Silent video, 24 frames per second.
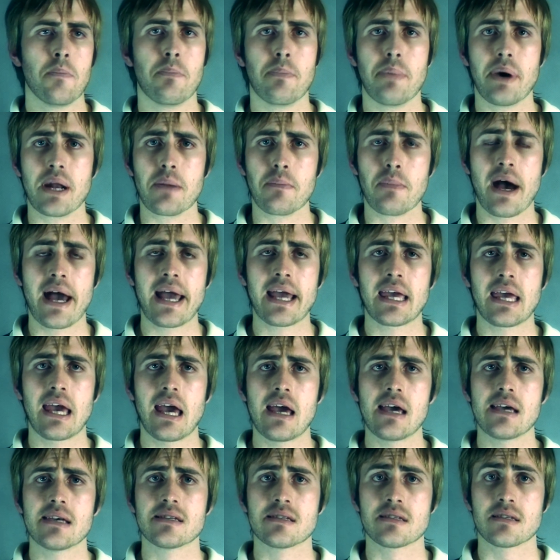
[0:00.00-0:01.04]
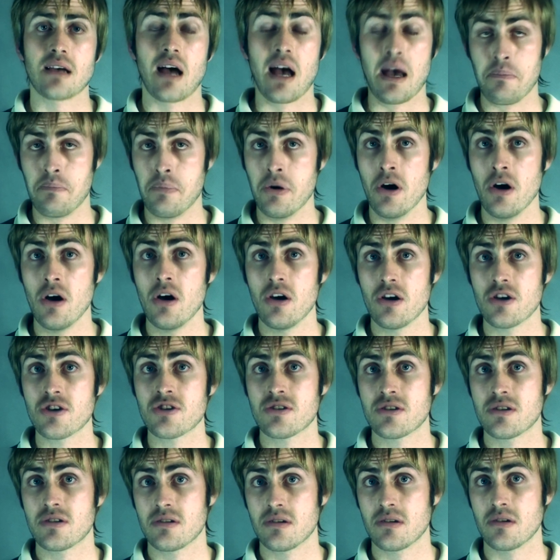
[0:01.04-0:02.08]
But in my case, I
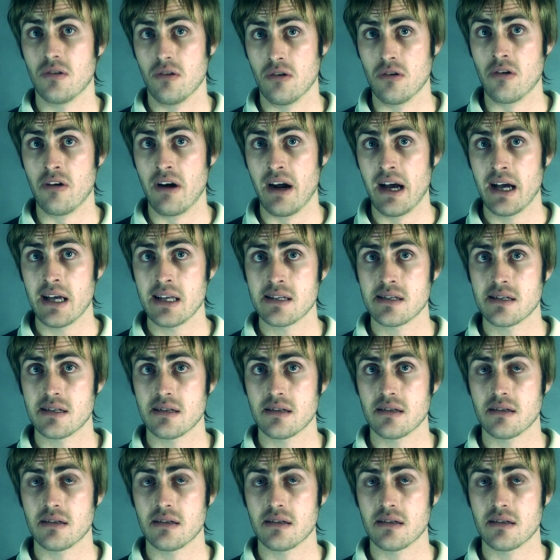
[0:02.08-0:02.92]
purged all right.